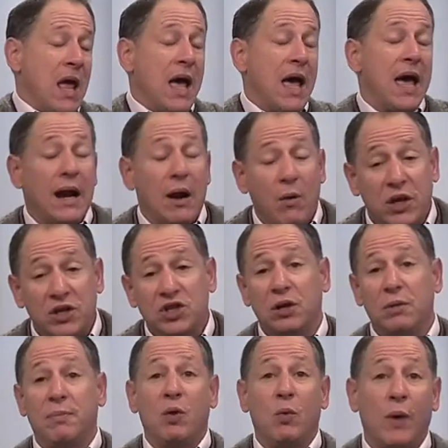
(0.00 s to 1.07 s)
and I want you to
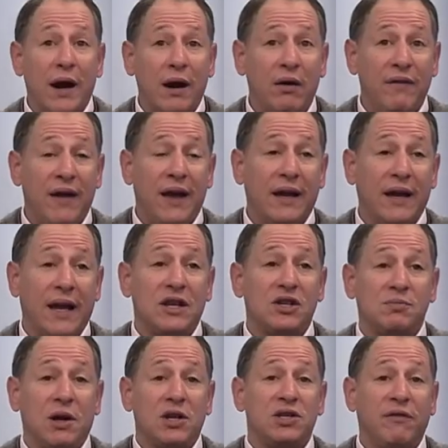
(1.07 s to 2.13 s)
be aware of it and get
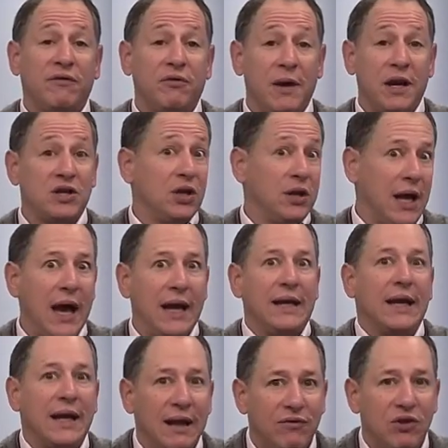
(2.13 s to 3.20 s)
as much information that I
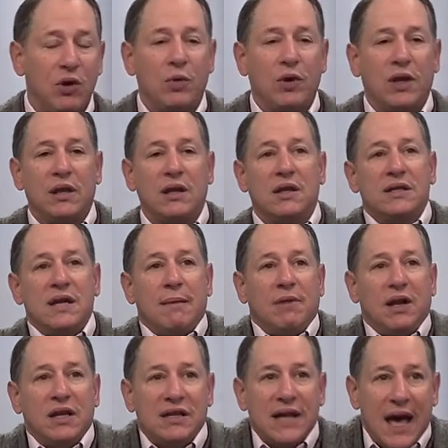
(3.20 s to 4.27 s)
can give you within the 10
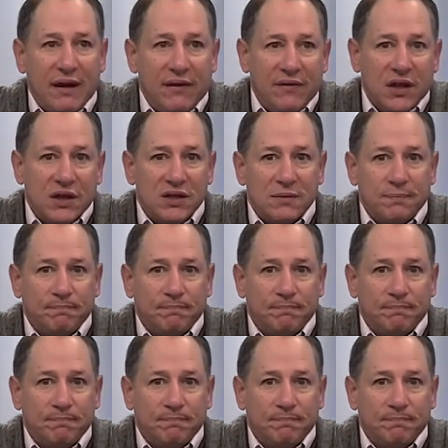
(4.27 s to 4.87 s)
minutes out of this.